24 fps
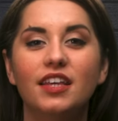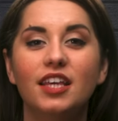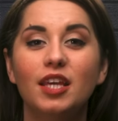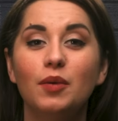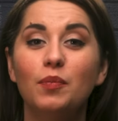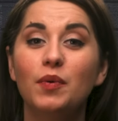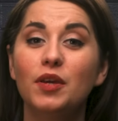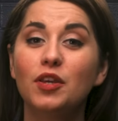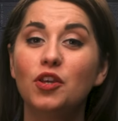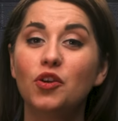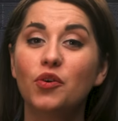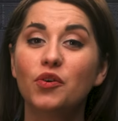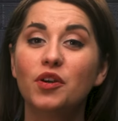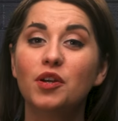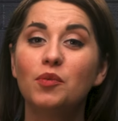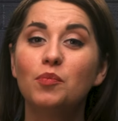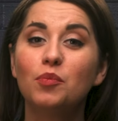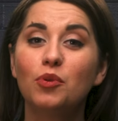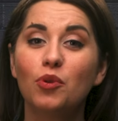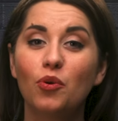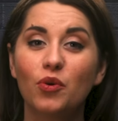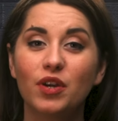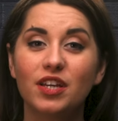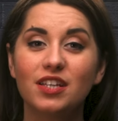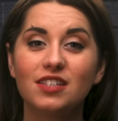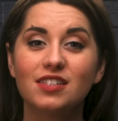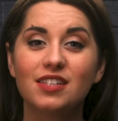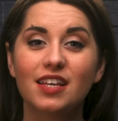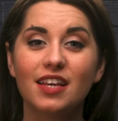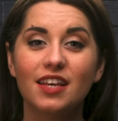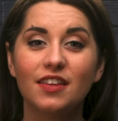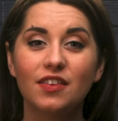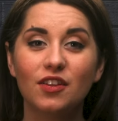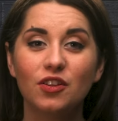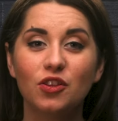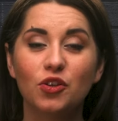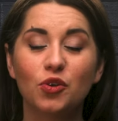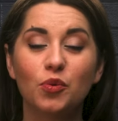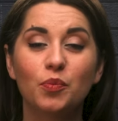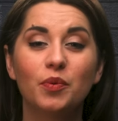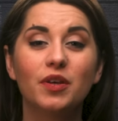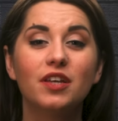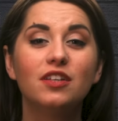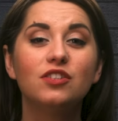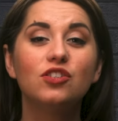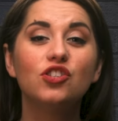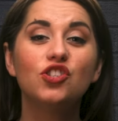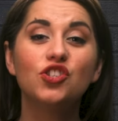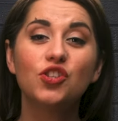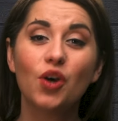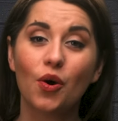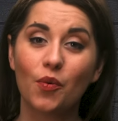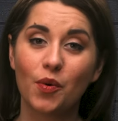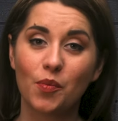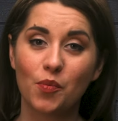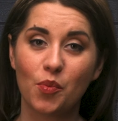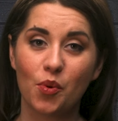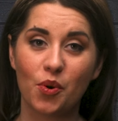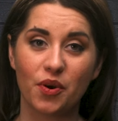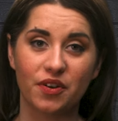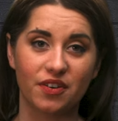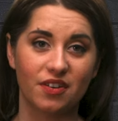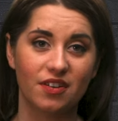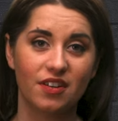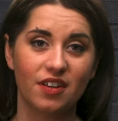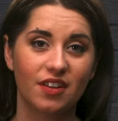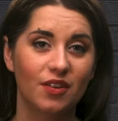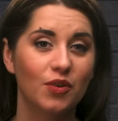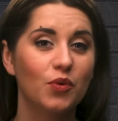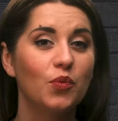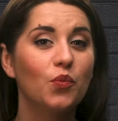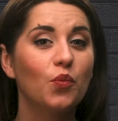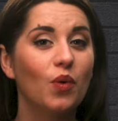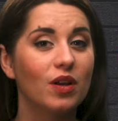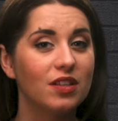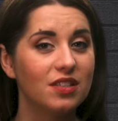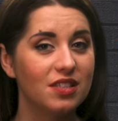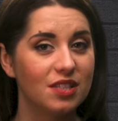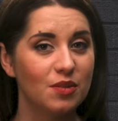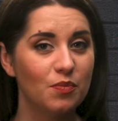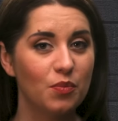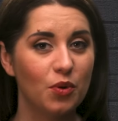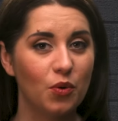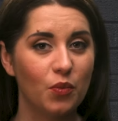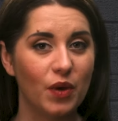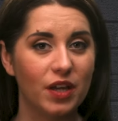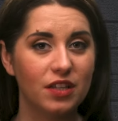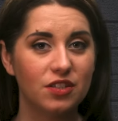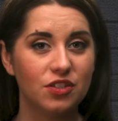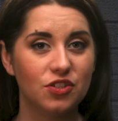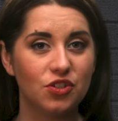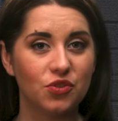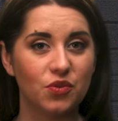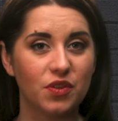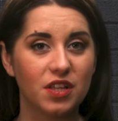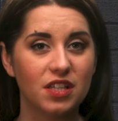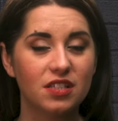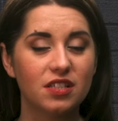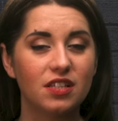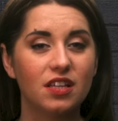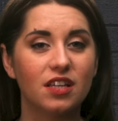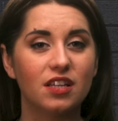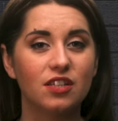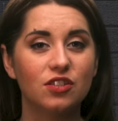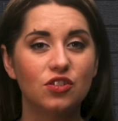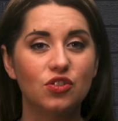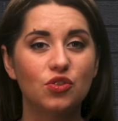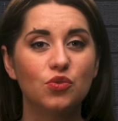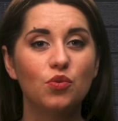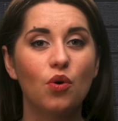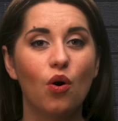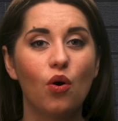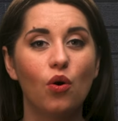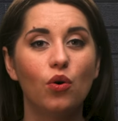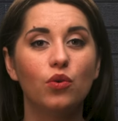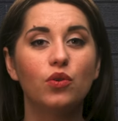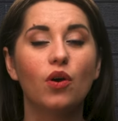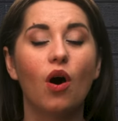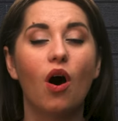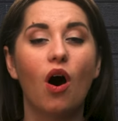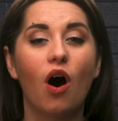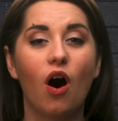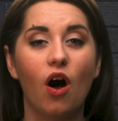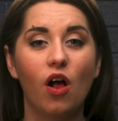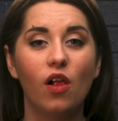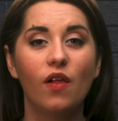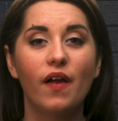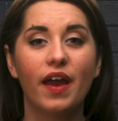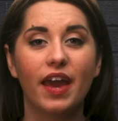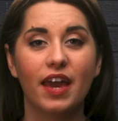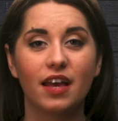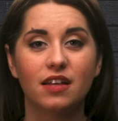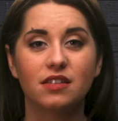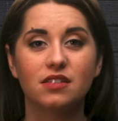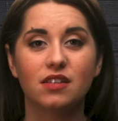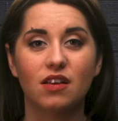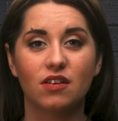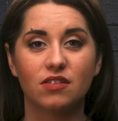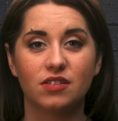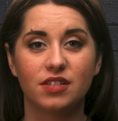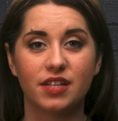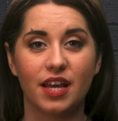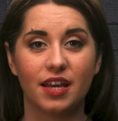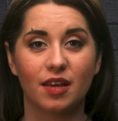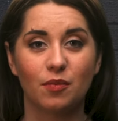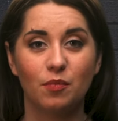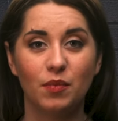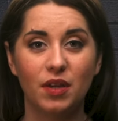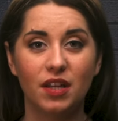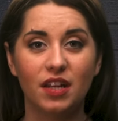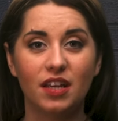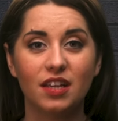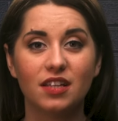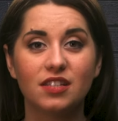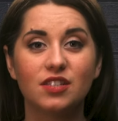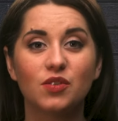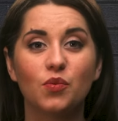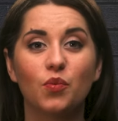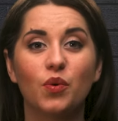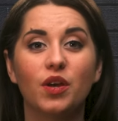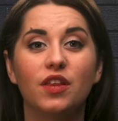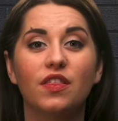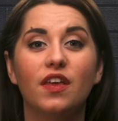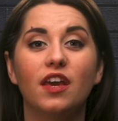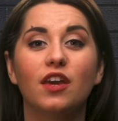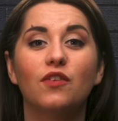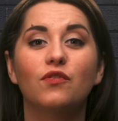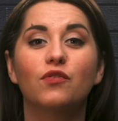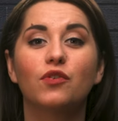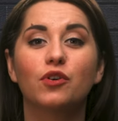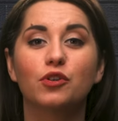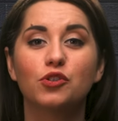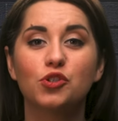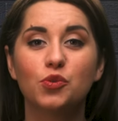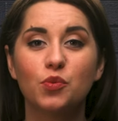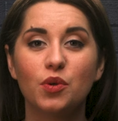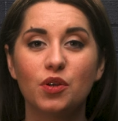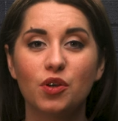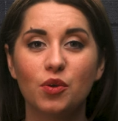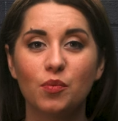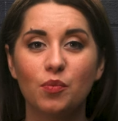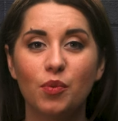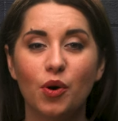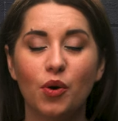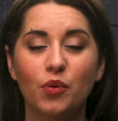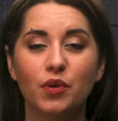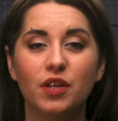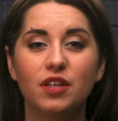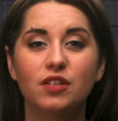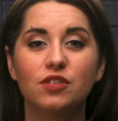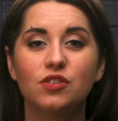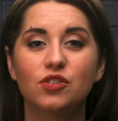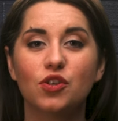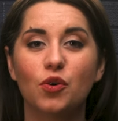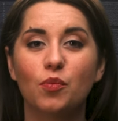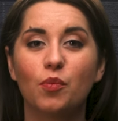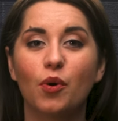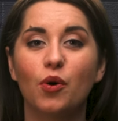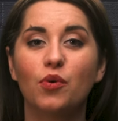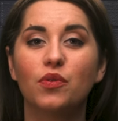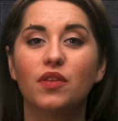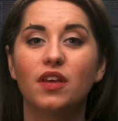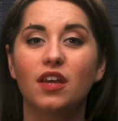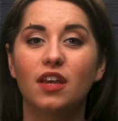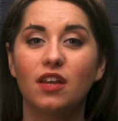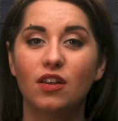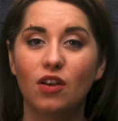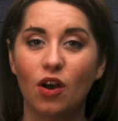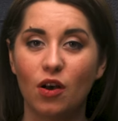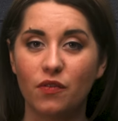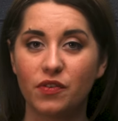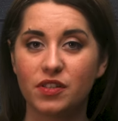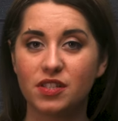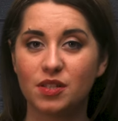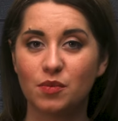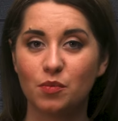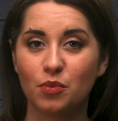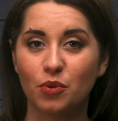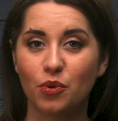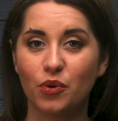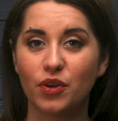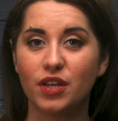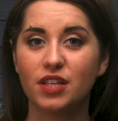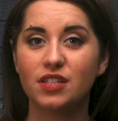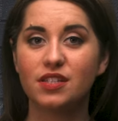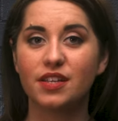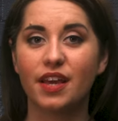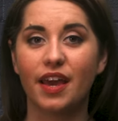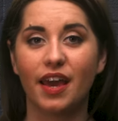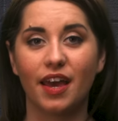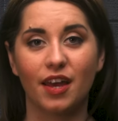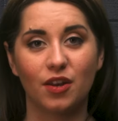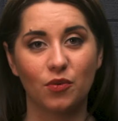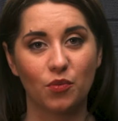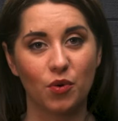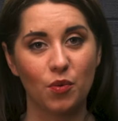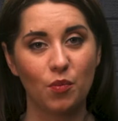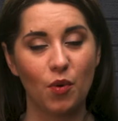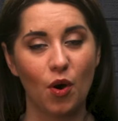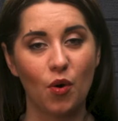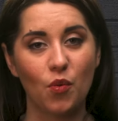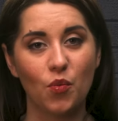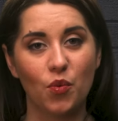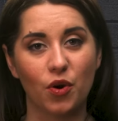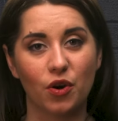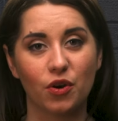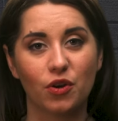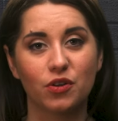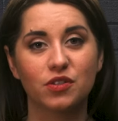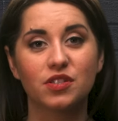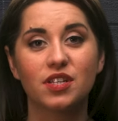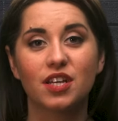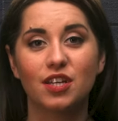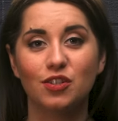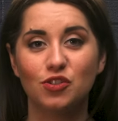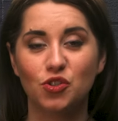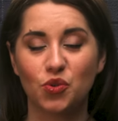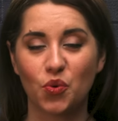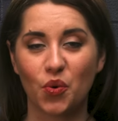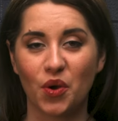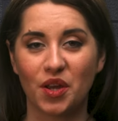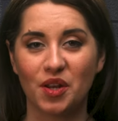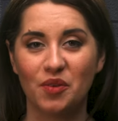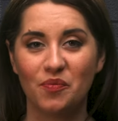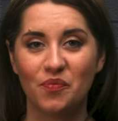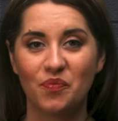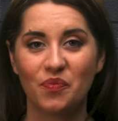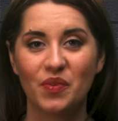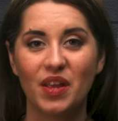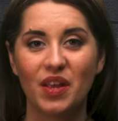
Keeping your employees in the loop is so important. One simple way to do this is to hold all hands on deck meetings with a virtual component so both in office employees and remote workers can join.